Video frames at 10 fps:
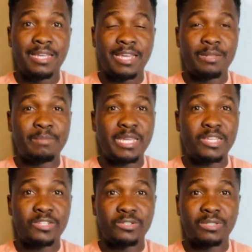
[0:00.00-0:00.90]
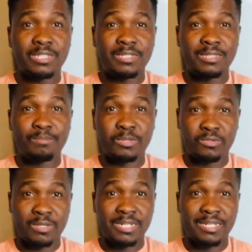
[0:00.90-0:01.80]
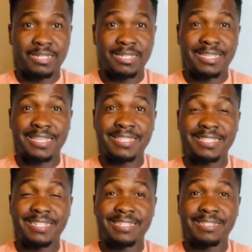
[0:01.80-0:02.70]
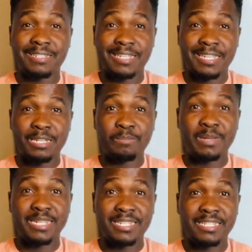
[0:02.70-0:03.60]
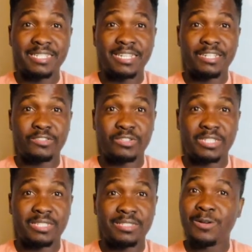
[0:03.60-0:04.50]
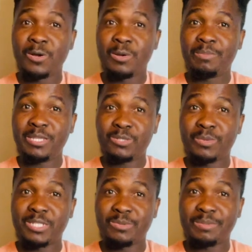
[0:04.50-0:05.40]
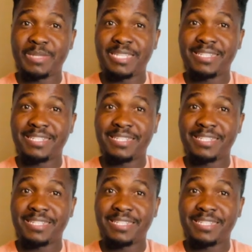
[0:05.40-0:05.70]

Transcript: in making sure that Botswana is an independent country. Please watch with me.